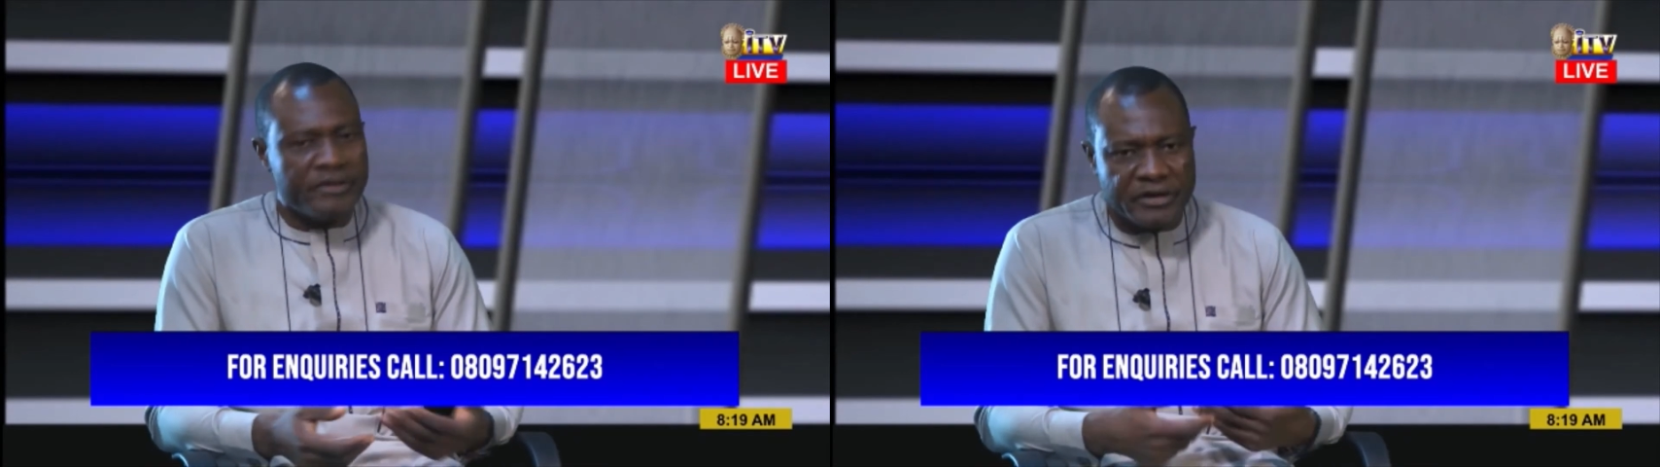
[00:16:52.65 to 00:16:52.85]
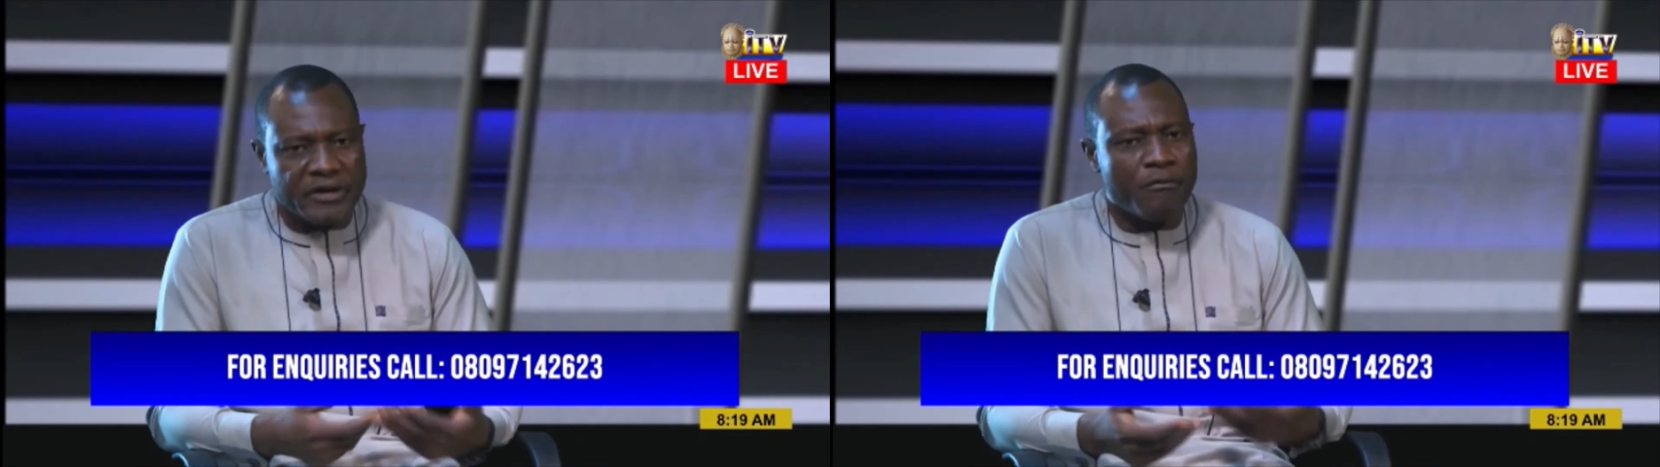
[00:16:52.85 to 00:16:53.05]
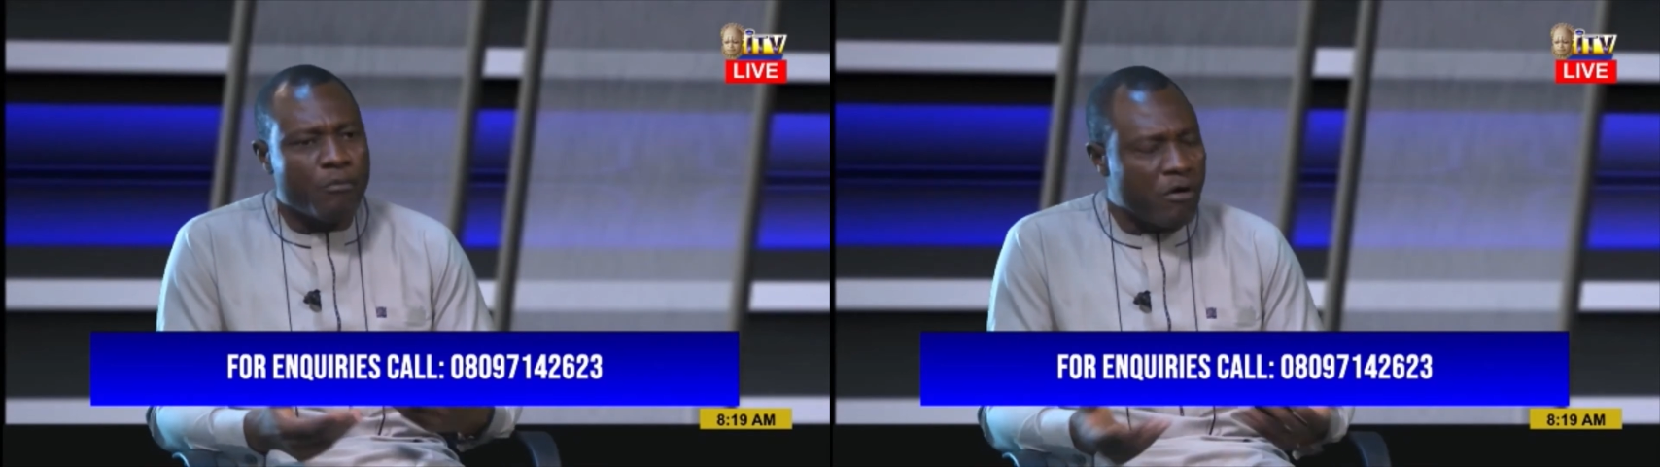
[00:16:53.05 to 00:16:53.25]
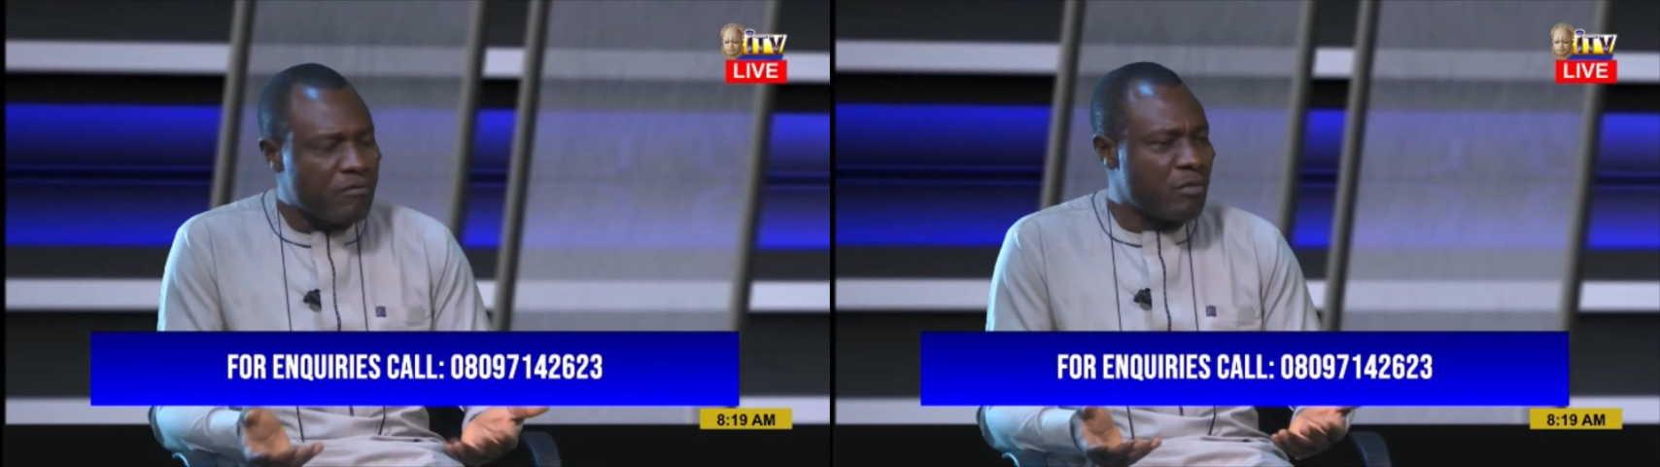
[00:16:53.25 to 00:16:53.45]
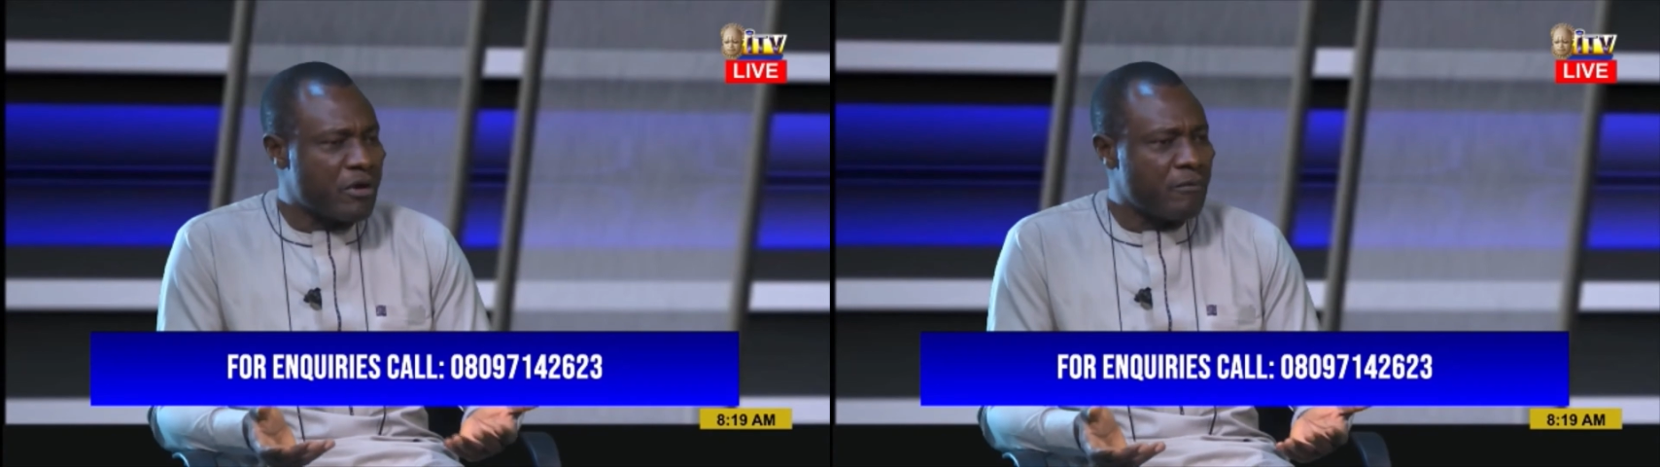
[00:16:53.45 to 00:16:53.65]
They can't
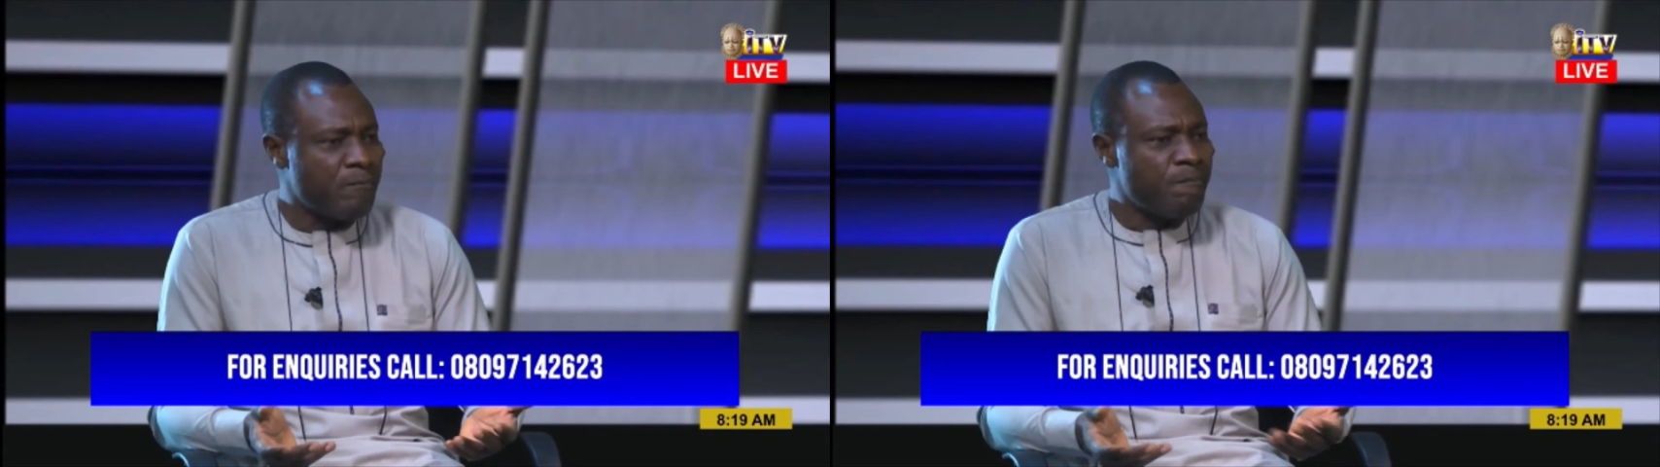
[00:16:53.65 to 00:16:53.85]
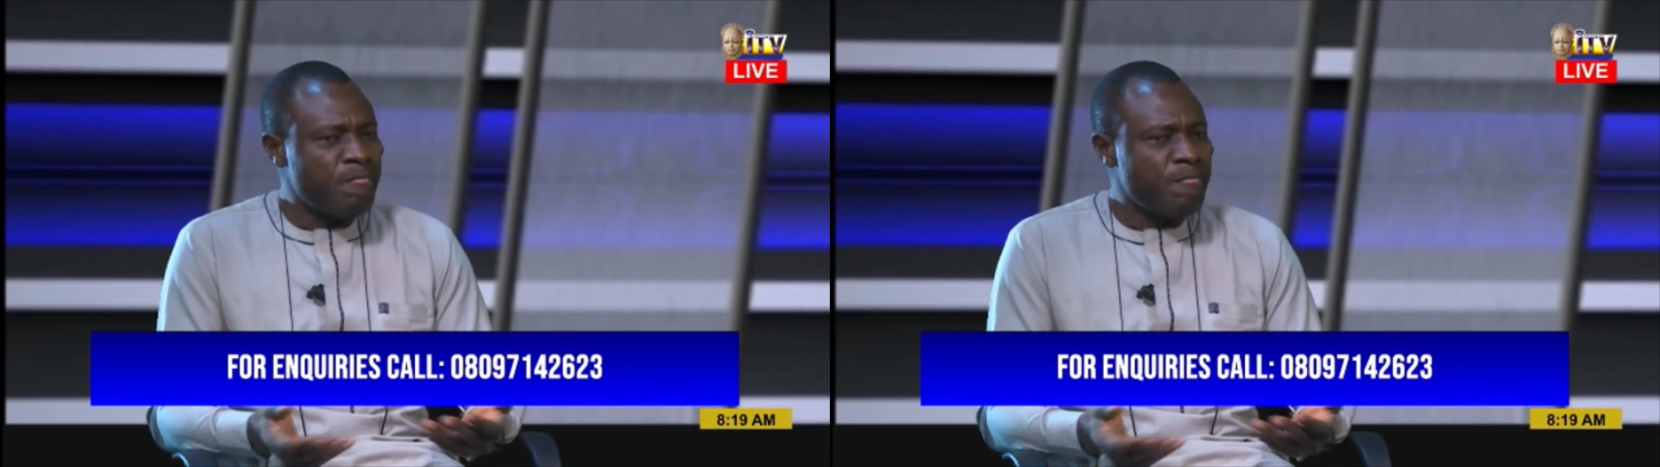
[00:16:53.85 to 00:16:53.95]
walk well.